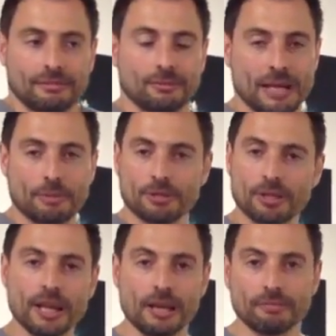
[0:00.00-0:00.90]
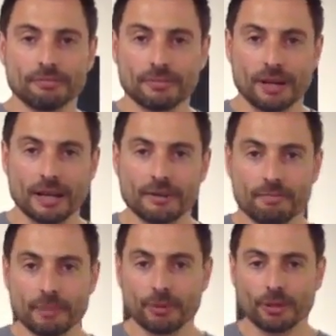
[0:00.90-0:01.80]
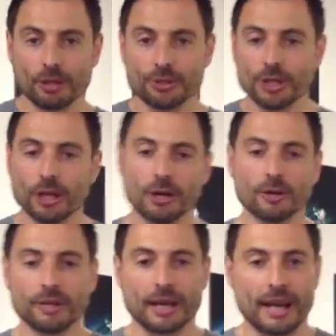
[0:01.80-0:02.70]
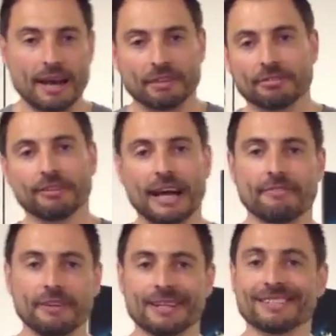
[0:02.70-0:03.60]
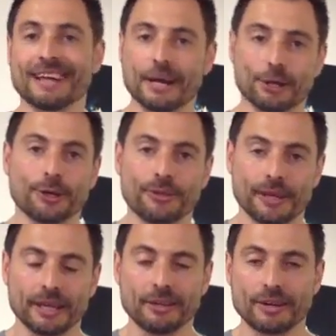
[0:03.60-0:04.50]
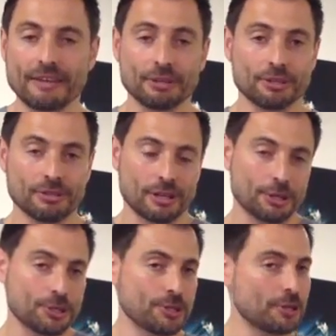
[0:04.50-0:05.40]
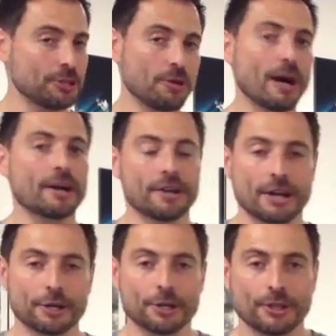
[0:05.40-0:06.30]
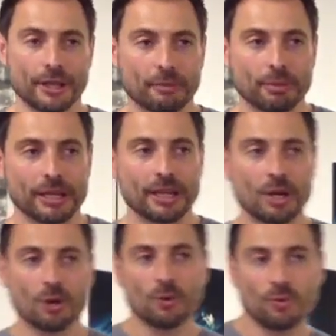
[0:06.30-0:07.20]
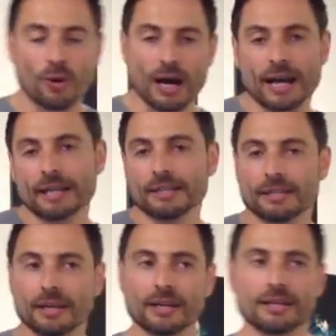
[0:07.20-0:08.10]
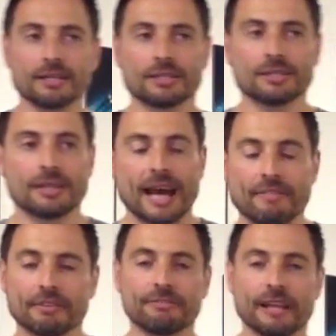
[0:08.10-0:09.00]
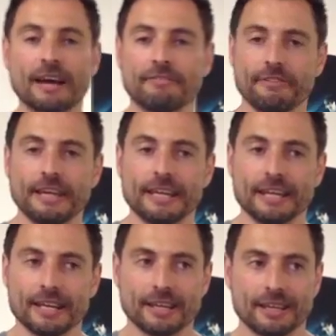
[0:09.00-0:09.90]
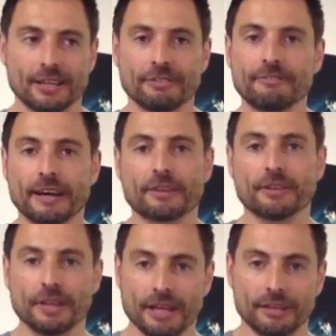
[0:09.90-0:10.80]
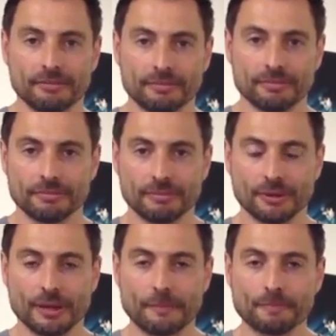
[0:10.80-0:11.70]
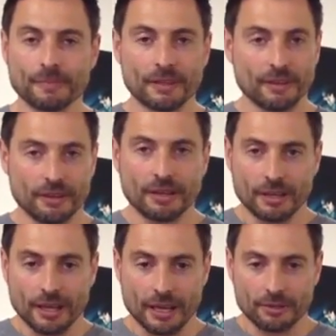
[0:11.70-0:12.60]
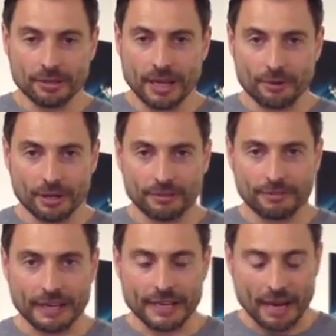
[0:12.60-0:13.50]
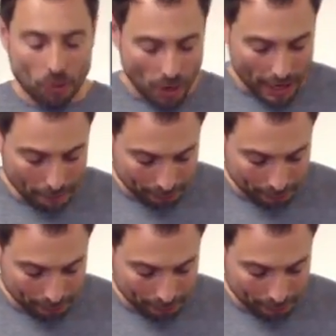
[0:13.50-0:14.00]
what happens to the knee, all right? People know that having flat feet is not a good thing, or having arches that are too high are not a good thing, but why does having flat feet affect the knee, all right? And today we're going to find out why.